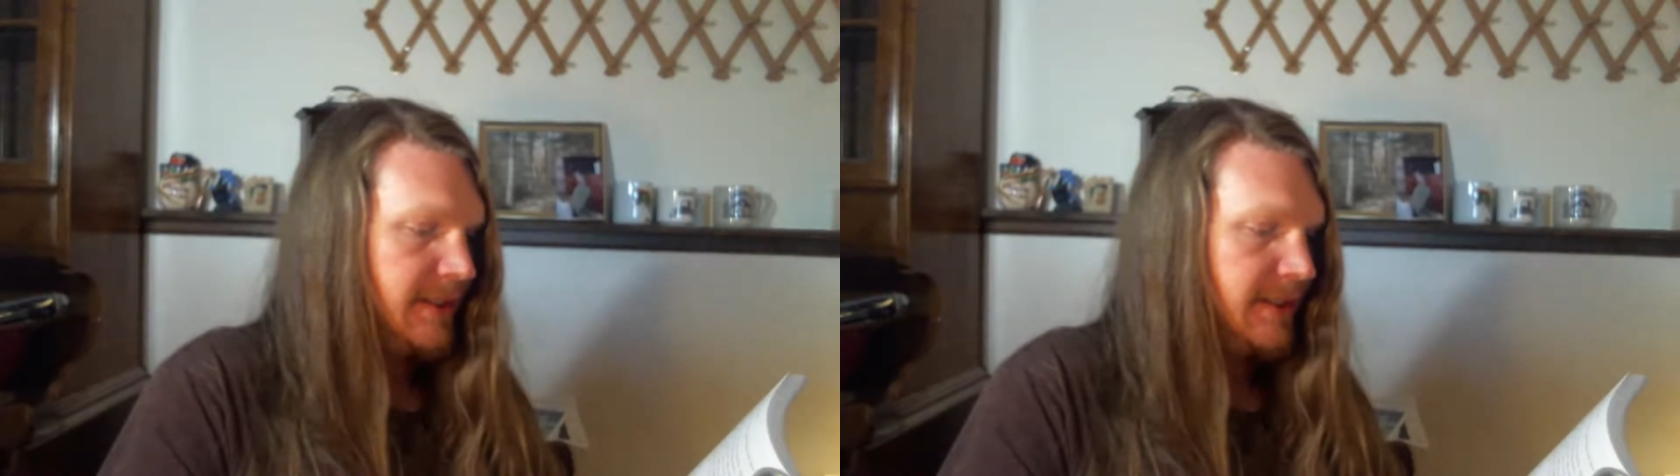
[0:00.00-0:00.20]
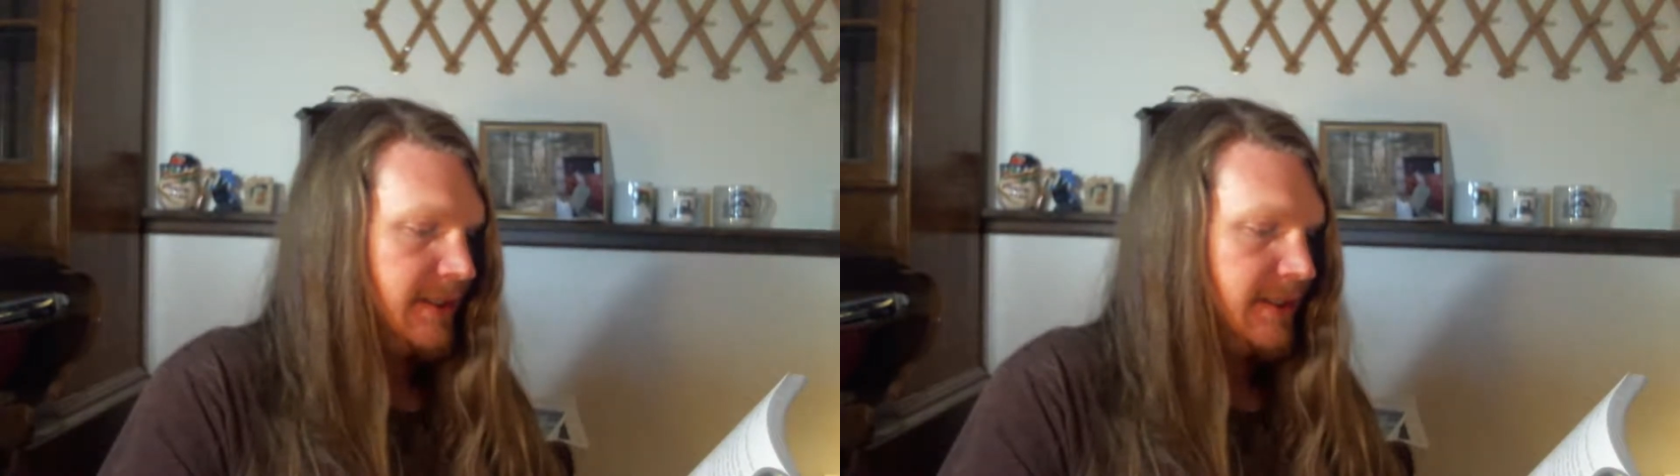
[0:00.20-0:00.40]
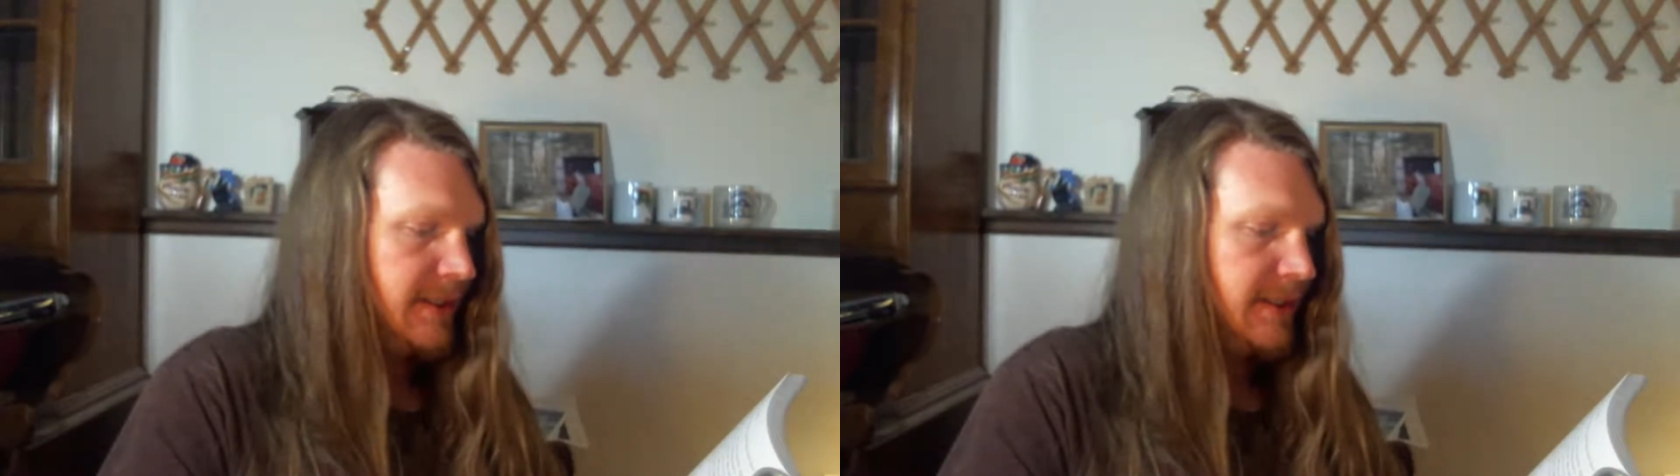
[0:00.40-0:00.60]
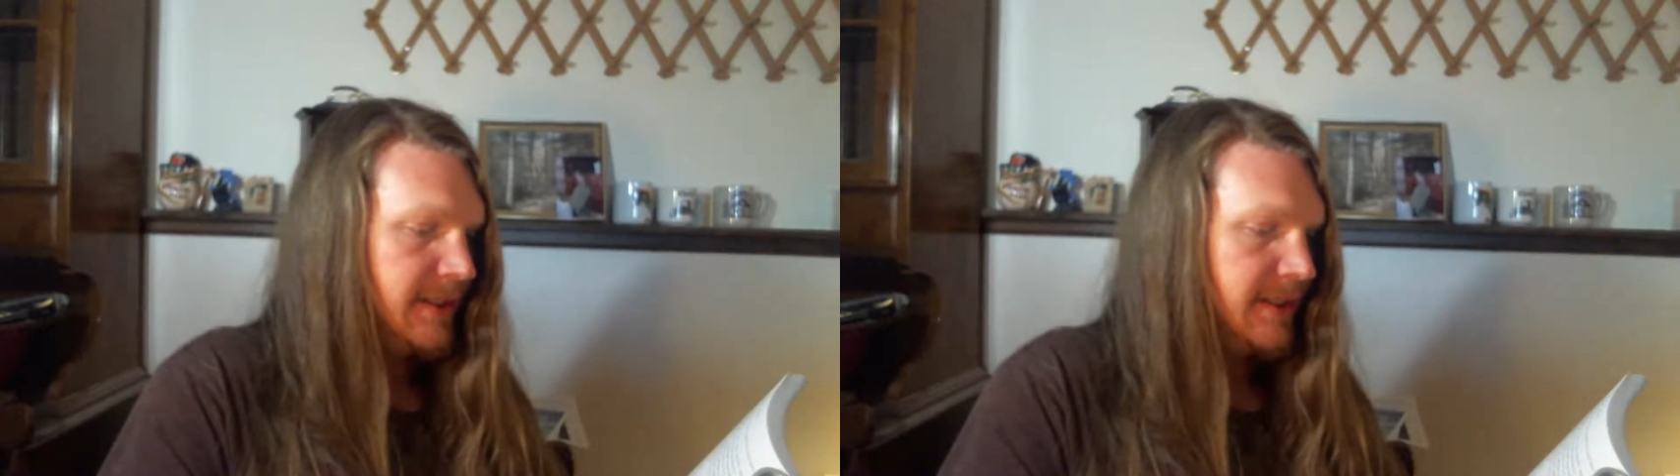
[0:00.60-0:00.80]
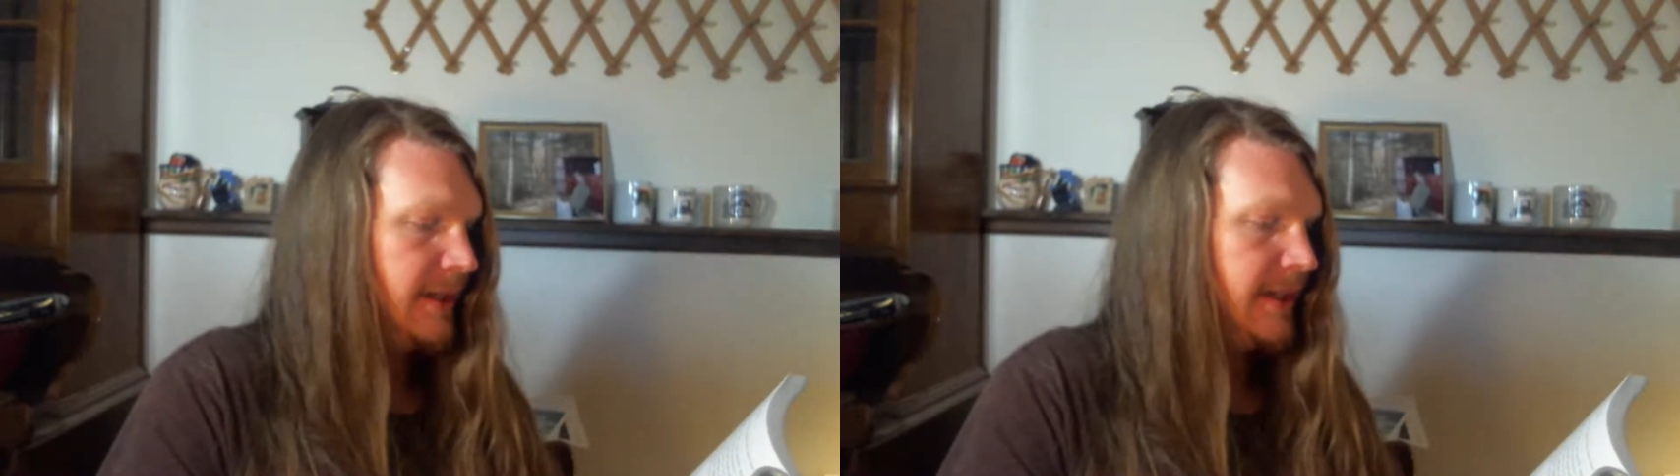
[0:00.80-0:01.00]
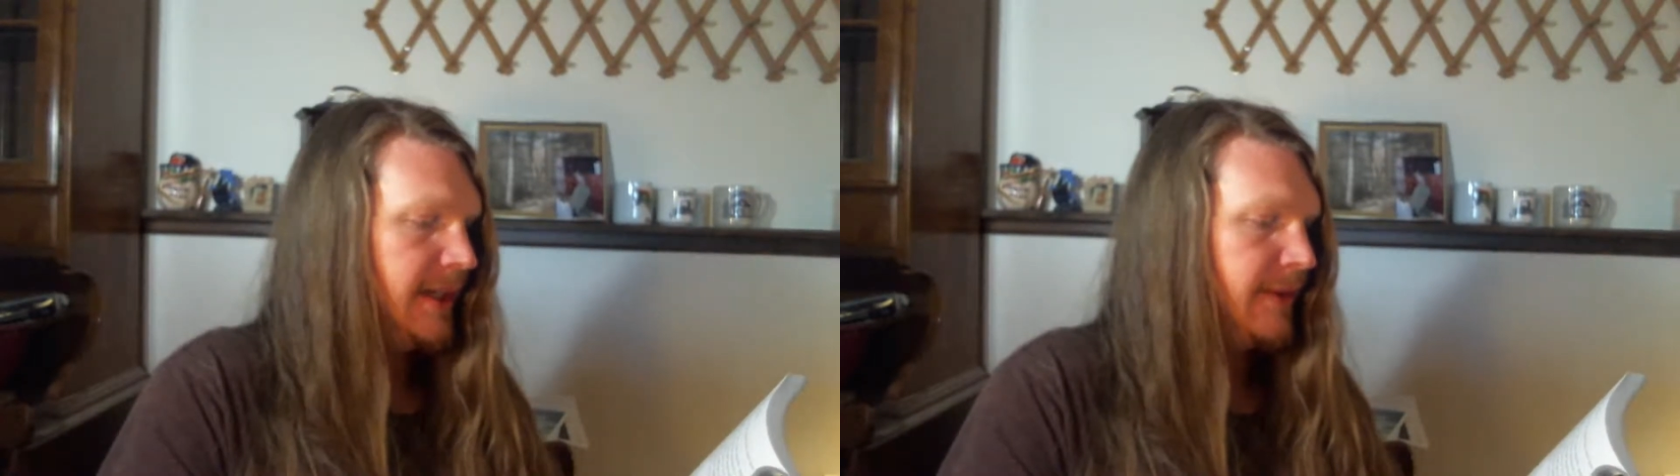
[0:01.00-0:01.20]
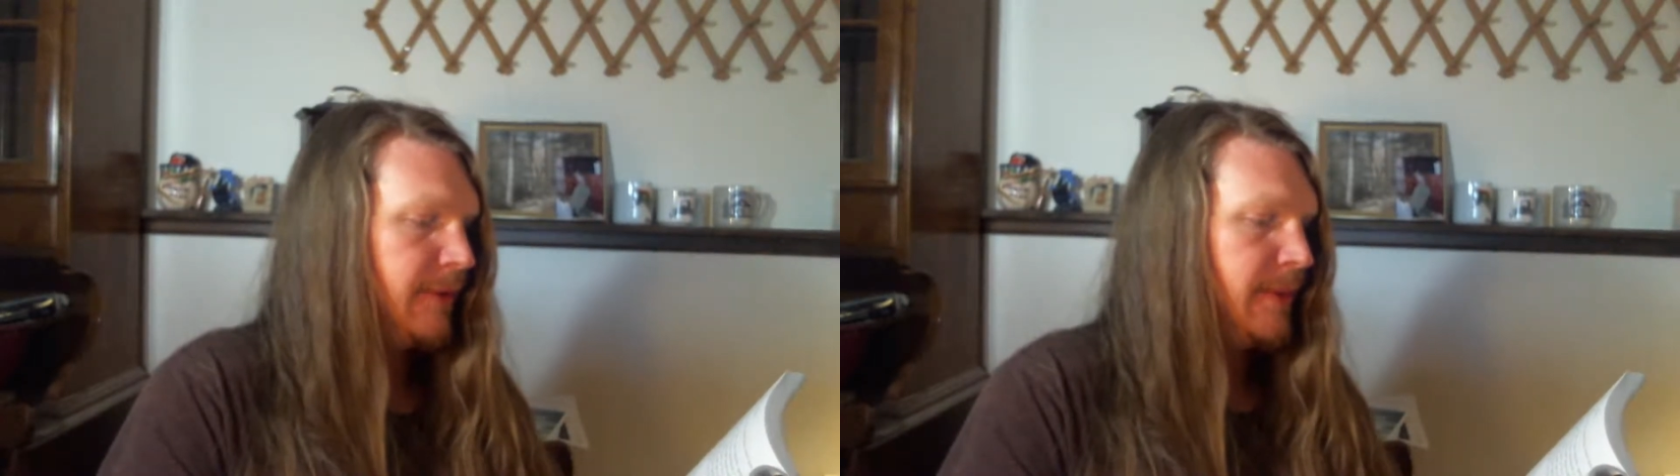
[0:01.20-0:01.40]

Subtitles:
Reg said, because he never